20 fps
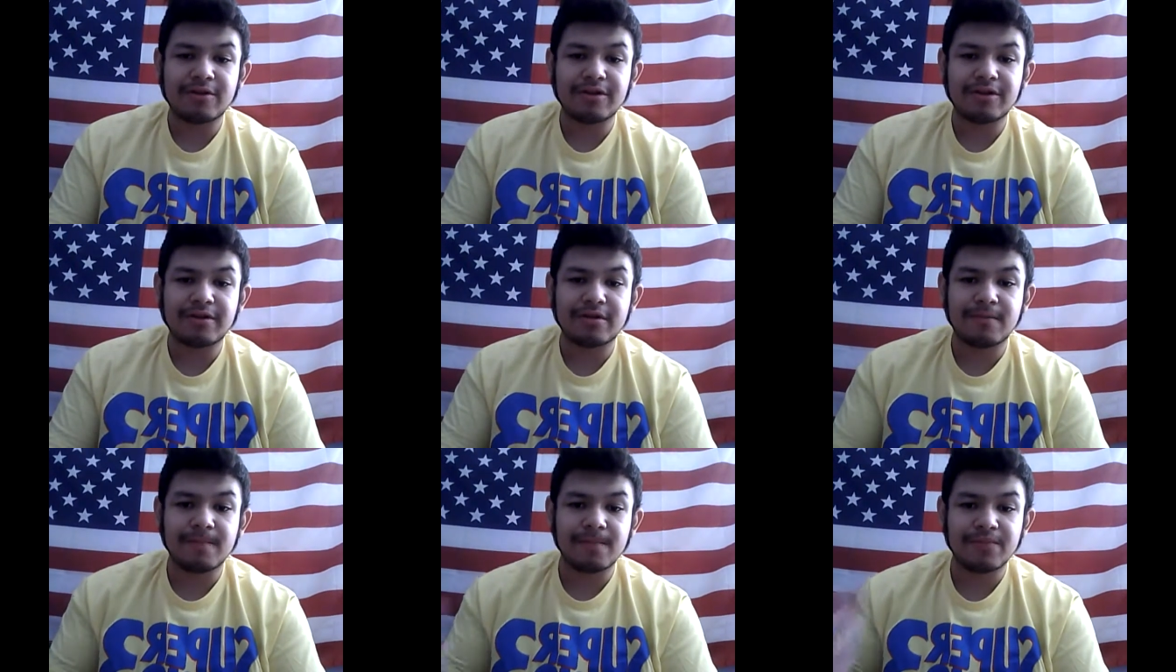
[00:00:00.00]

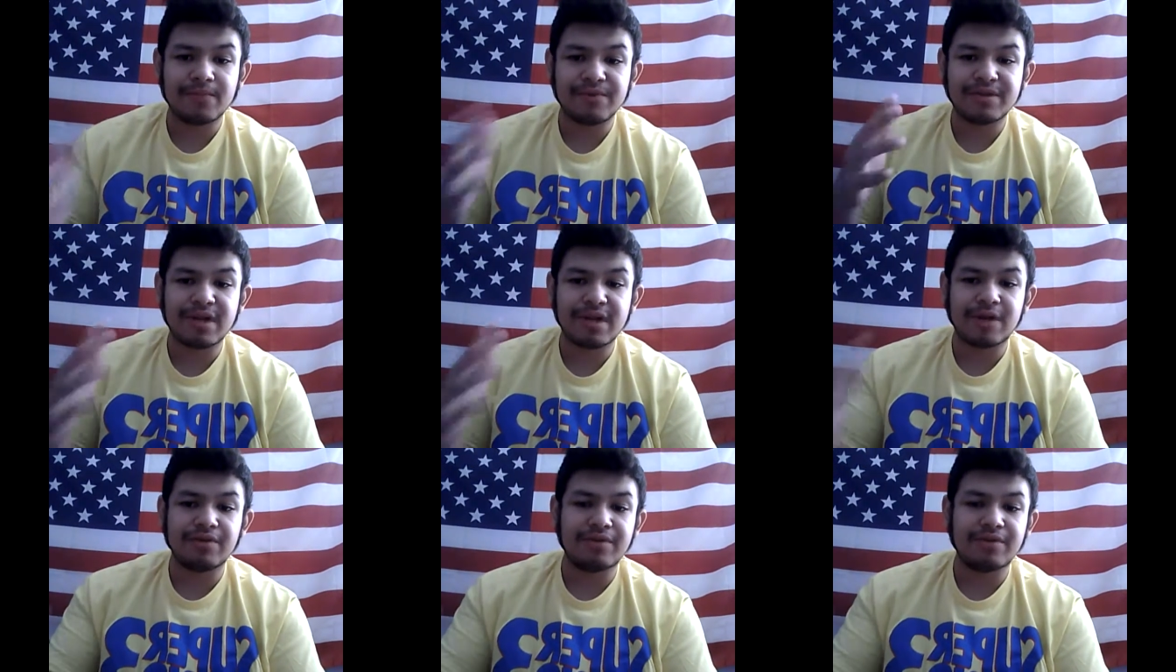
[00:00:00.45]
just
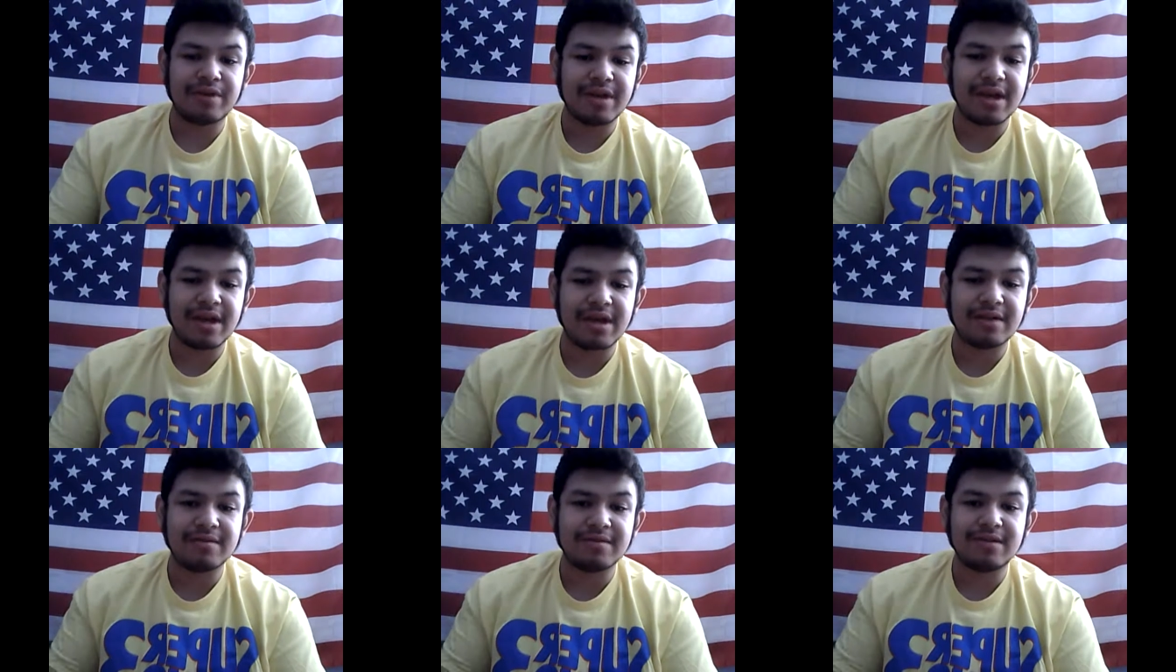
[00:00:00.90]
downloading
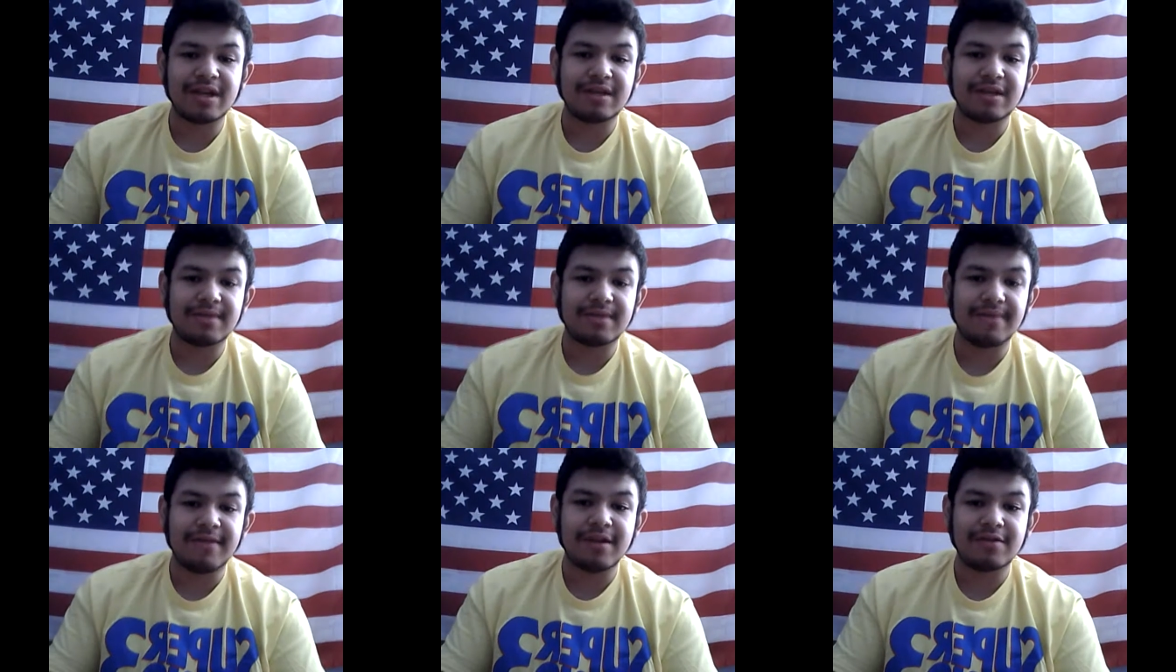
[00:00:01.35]
it and
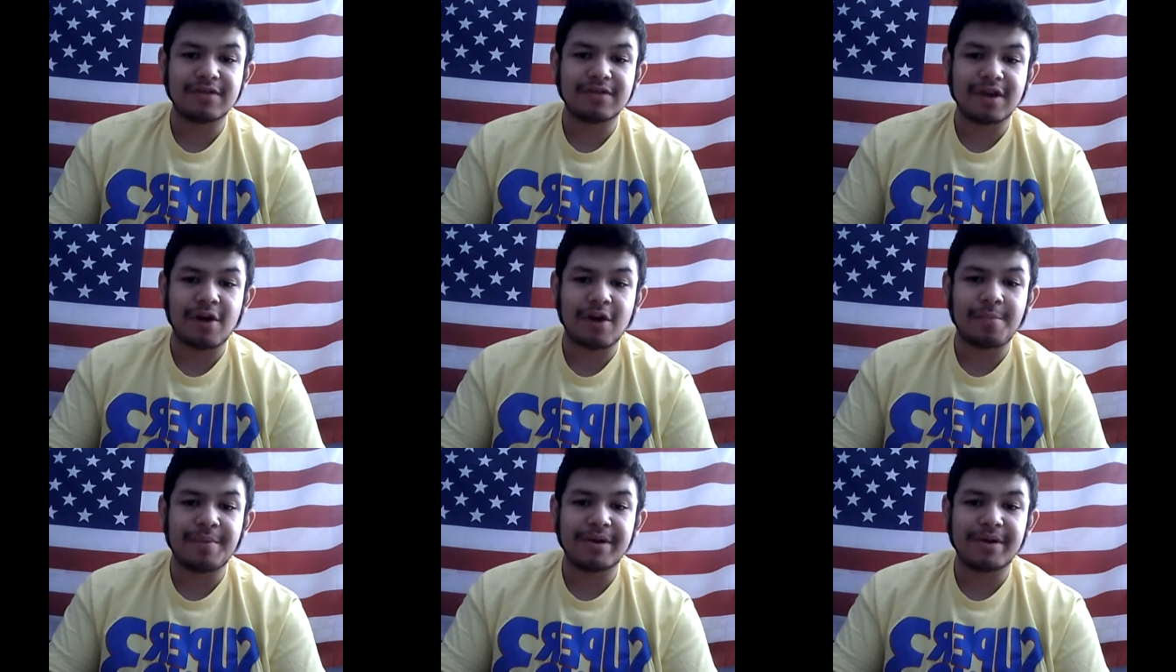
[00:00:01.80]
get some videos
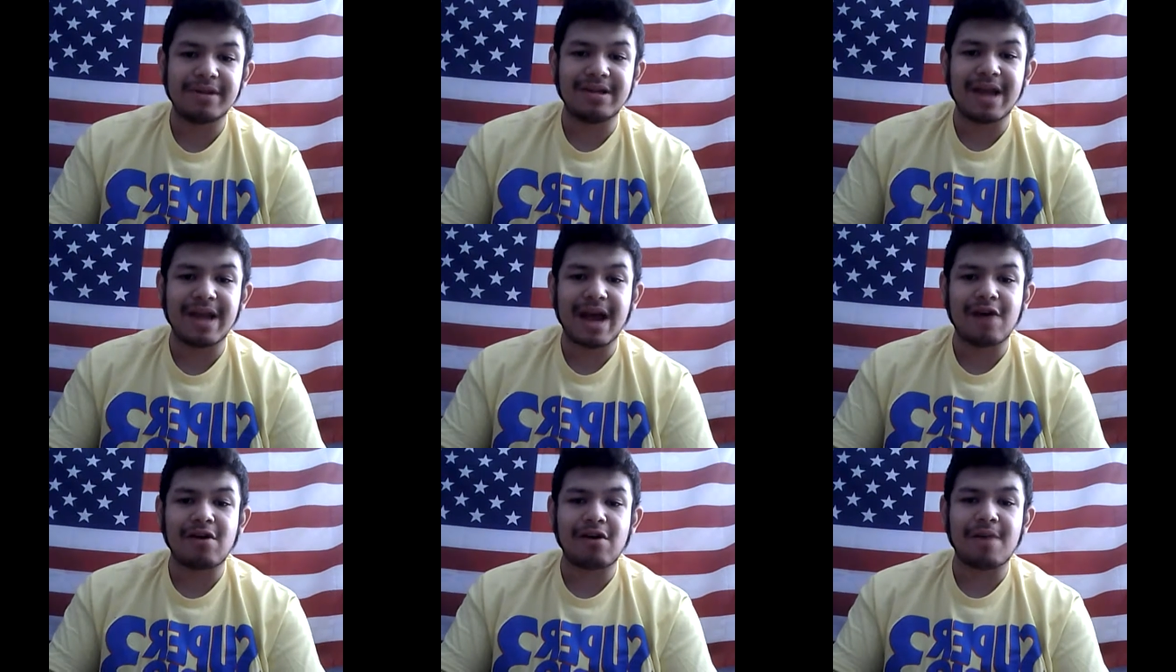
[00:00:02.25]
out, but
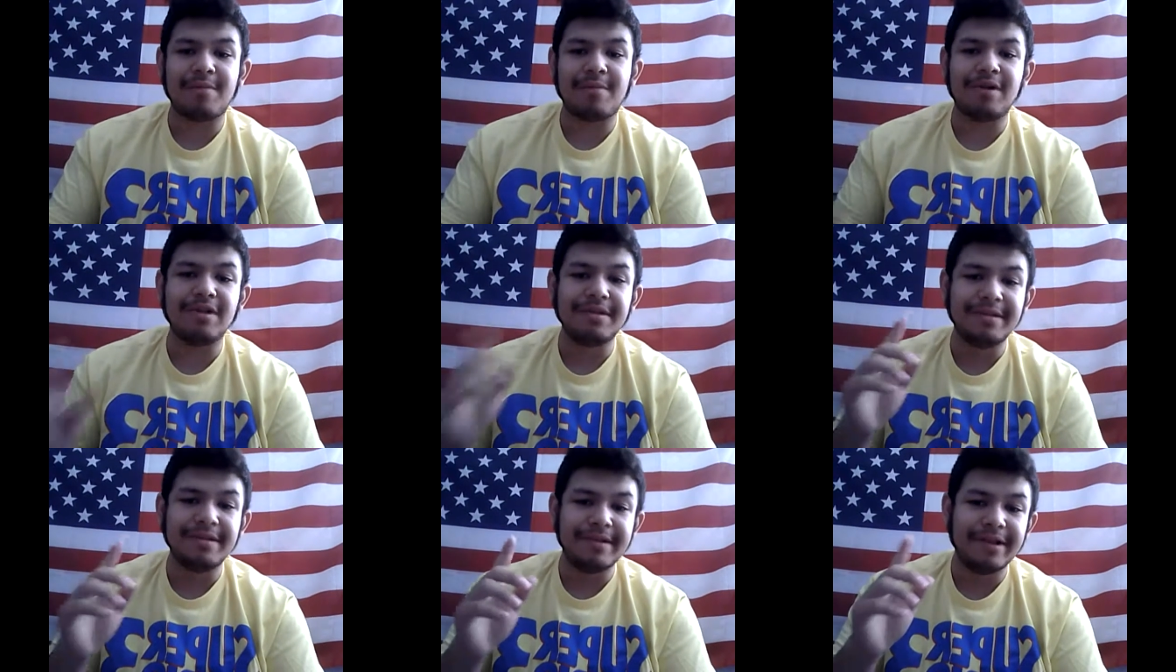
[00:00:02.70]
now I'm a
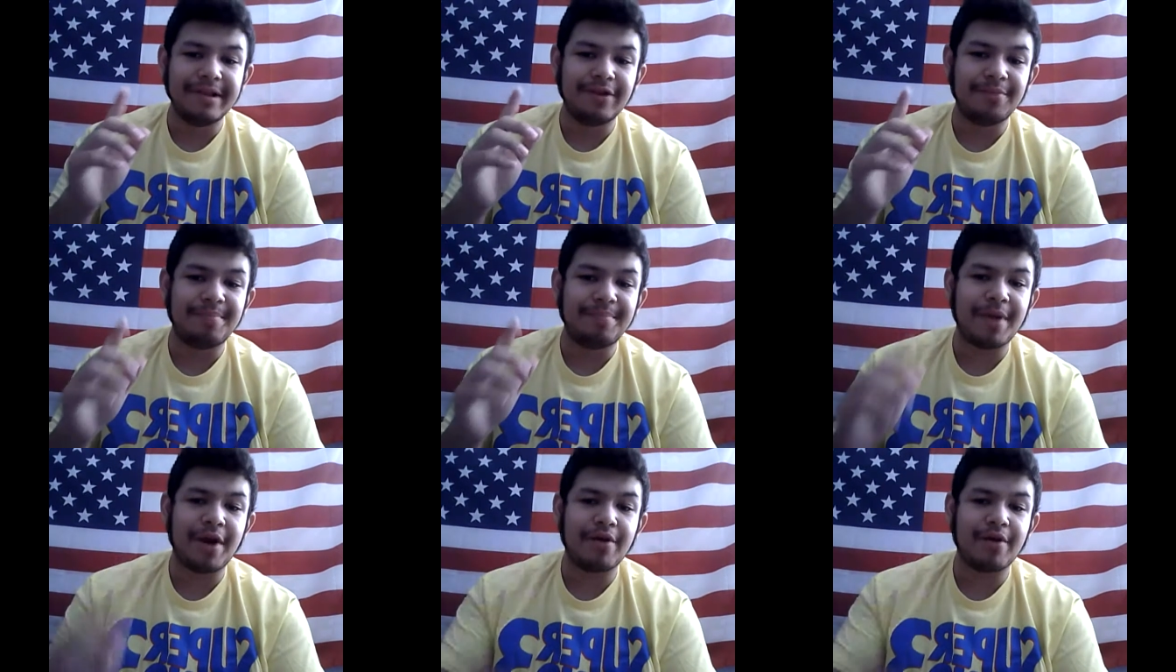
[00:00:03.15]

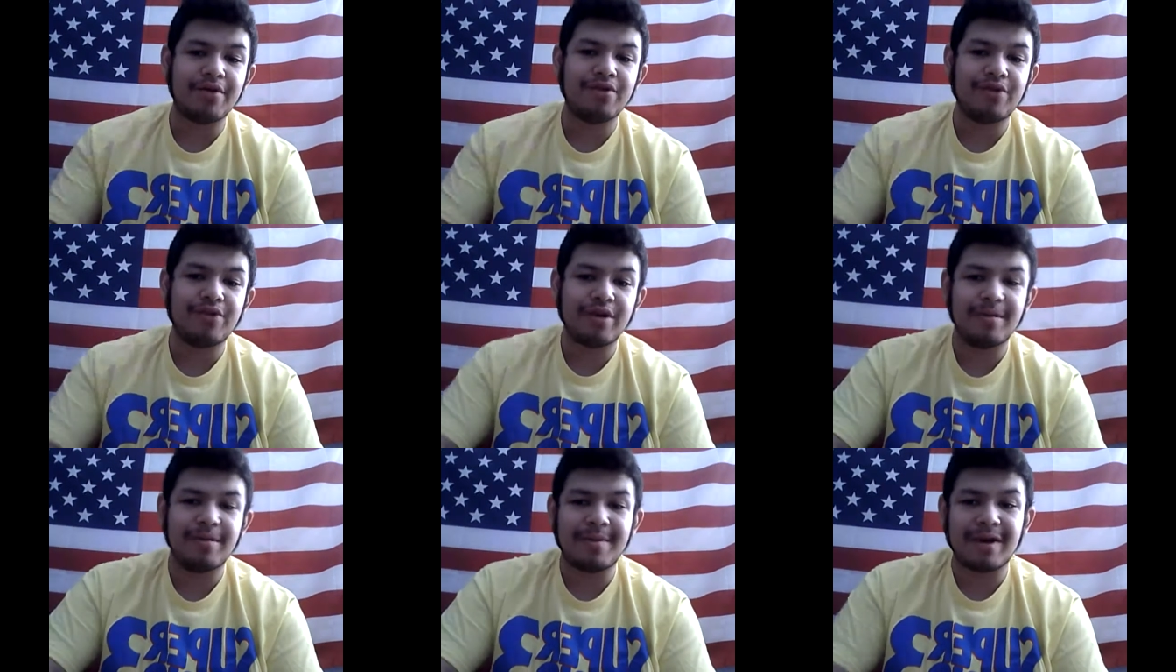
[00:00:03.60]
little
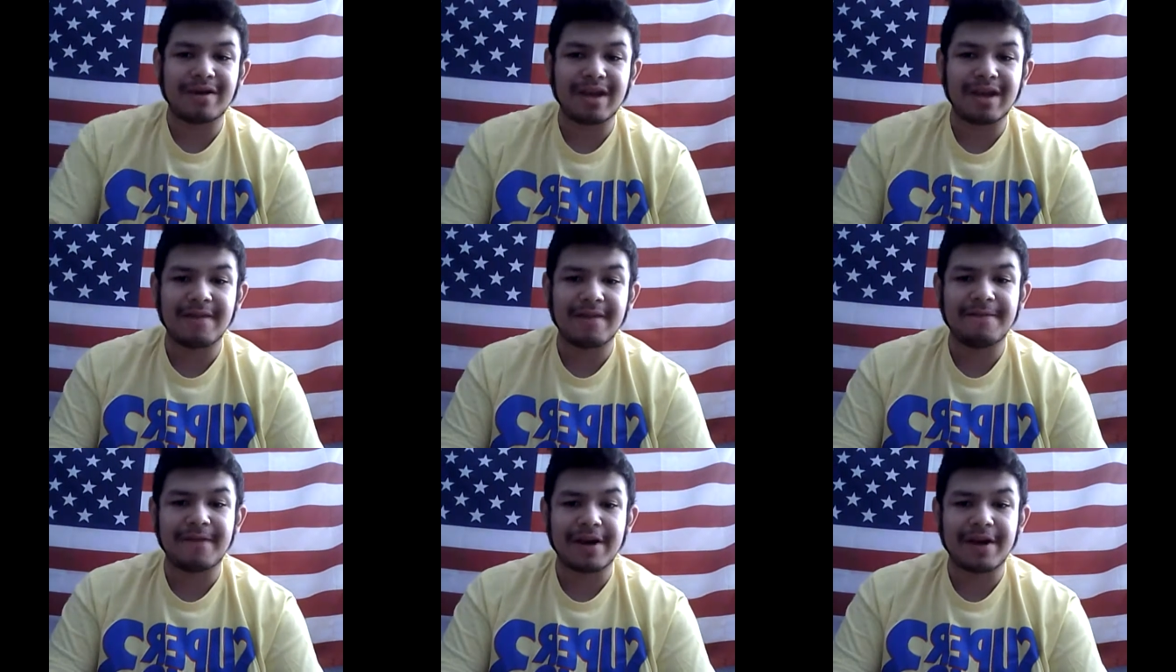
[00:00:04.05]
paranoid about
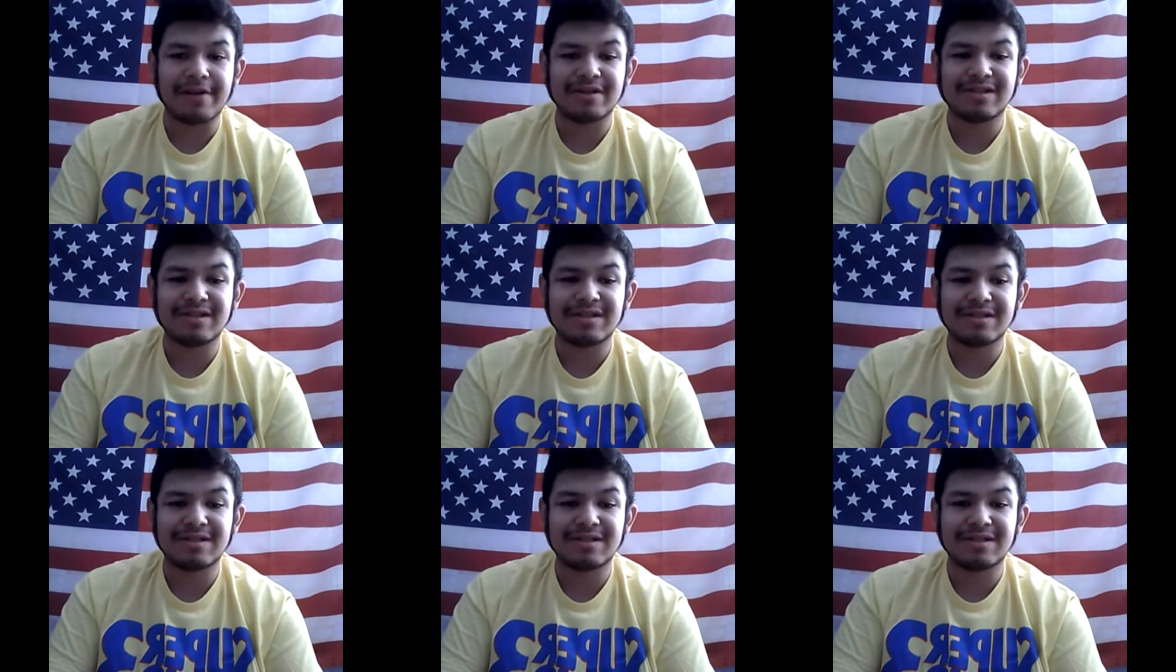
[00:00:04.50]
getting
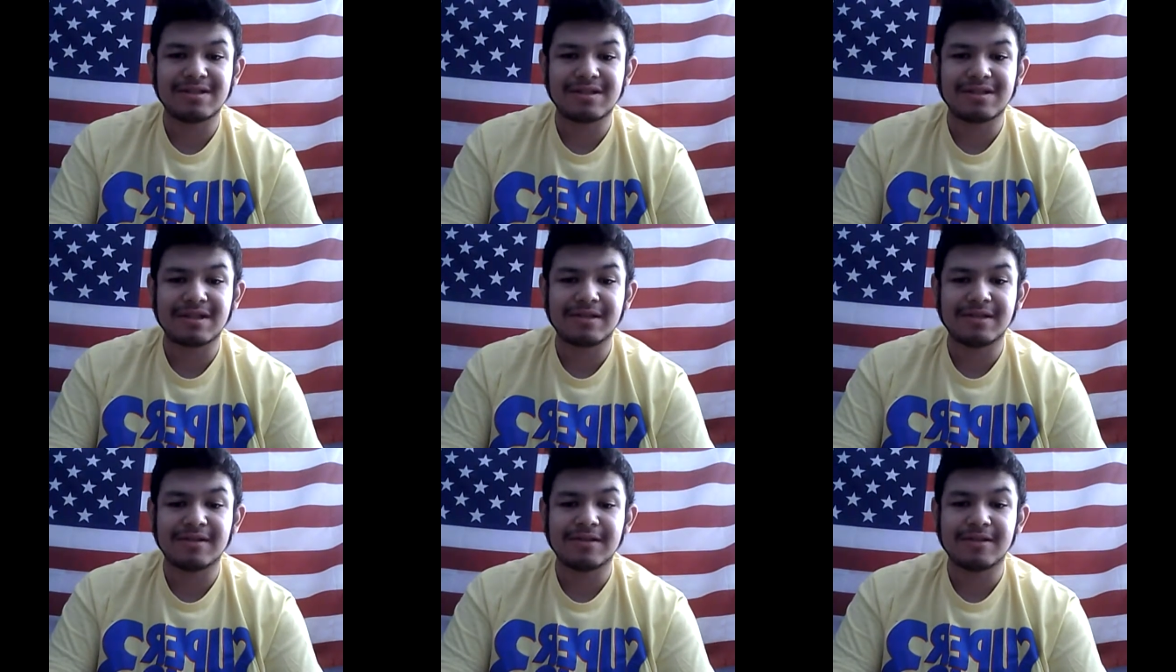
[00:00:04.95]
viruses
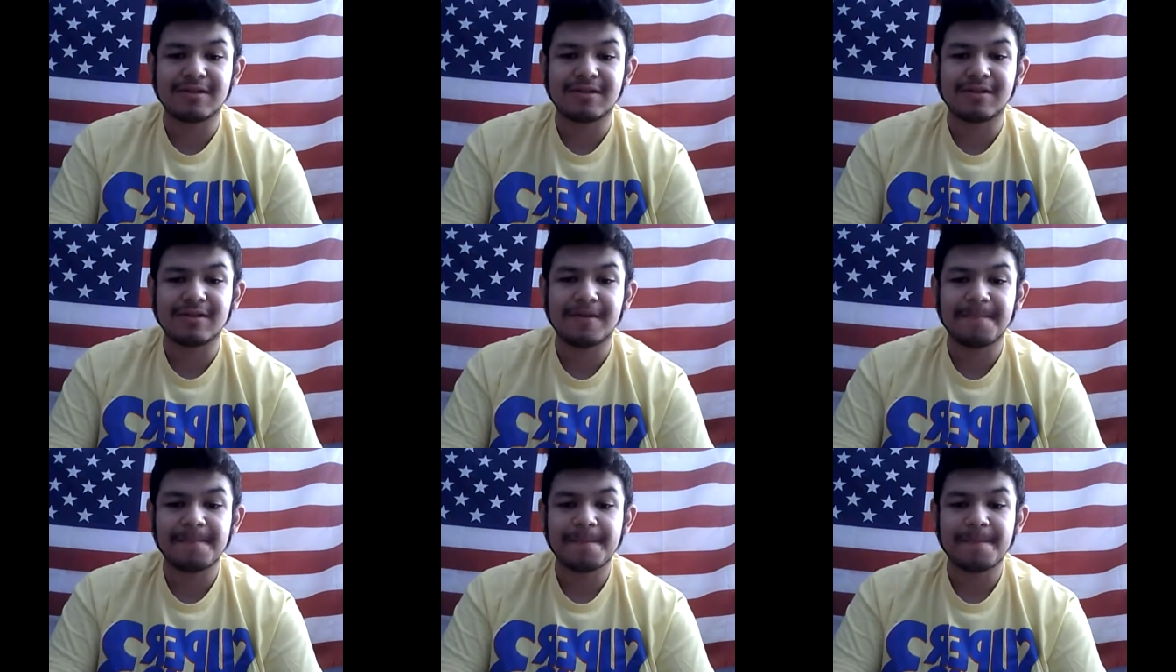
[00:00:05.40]

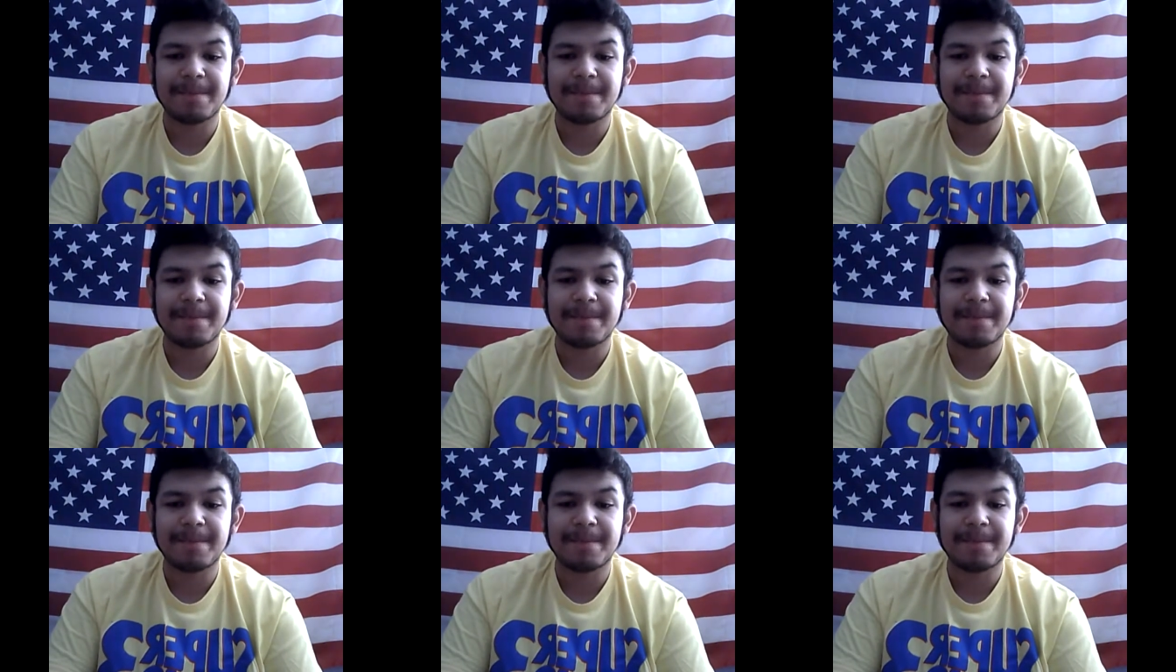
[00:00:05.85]
since,